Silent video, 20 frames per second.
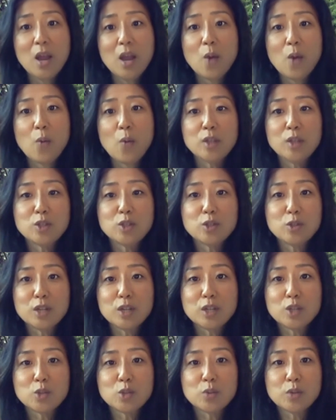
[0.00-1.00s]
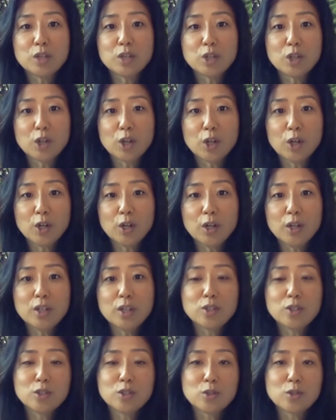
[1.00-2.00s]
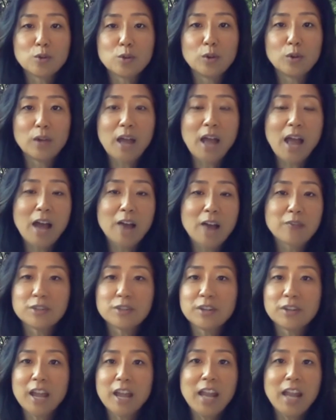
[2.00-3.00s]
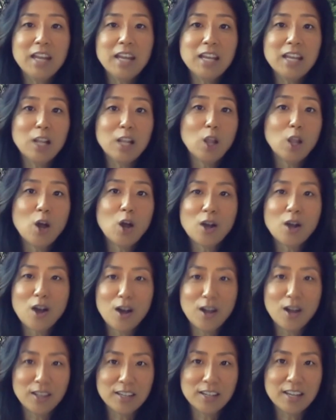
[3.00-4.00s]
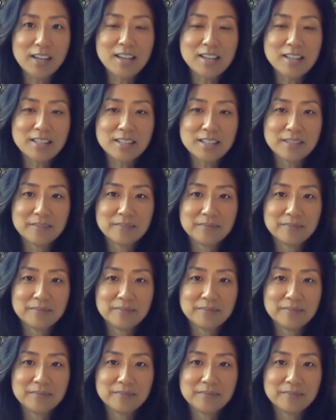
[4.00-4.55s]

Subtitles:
when students return to school after any long holidays.